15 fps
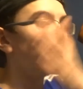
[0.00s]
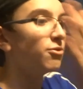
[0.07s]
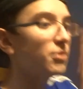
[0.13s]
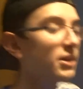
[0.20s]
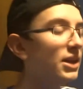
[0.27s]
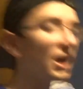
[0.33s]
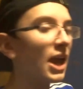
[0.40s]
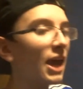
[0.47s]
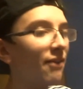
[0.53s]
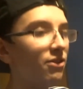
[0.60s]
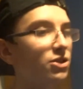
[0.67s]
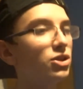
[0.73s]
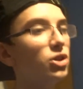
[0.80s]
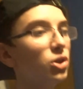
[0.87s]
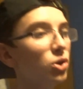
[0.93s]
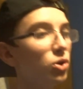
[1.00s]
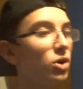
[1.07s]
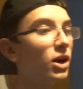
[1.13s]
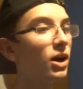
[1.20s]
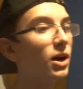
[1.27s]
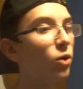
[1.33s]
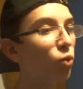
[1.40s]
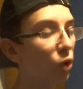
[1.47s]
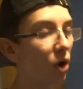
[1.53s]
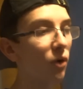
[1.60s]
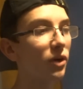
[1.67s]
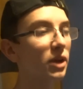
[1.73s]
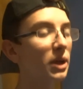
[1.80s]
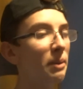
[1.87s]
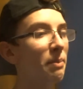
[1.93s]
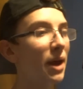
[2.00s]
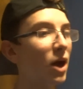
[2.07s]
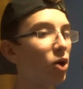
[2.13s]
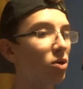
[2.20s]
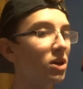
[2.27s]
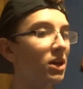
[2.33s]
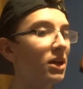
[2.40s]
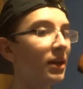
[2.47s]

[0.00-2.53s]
me having to worry about